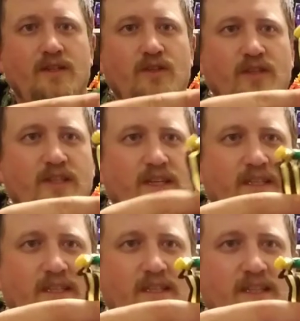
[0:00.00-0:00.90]
So this, like
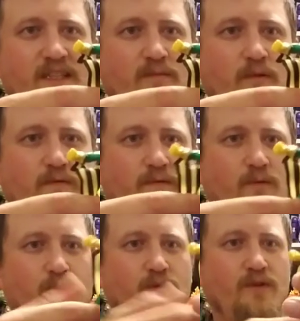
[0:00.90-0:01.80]
I said, this is
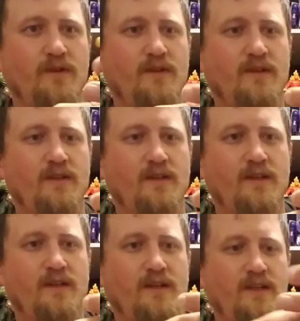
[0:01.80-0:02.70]
before
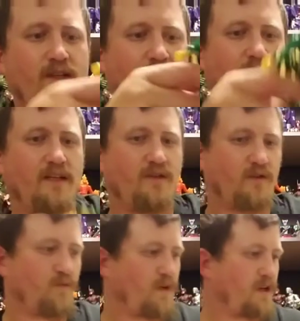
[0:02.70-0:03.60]
they get into
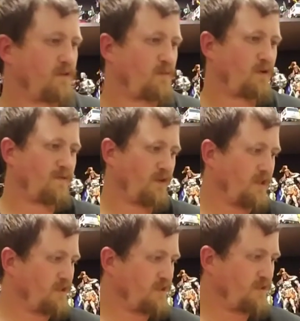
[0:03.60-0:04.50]
the regular Marvel
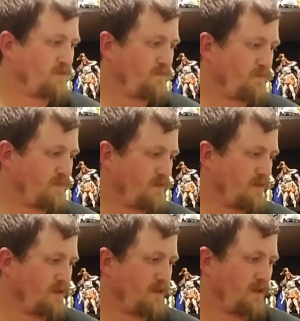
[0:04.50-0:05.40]
Legends
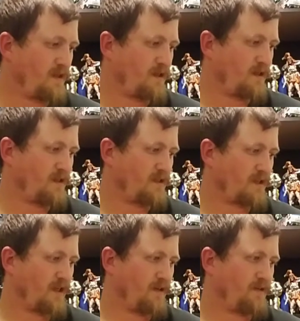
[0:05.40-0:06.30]

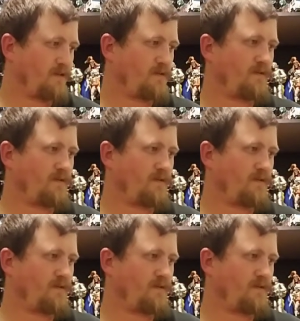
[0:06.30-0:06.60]
scale.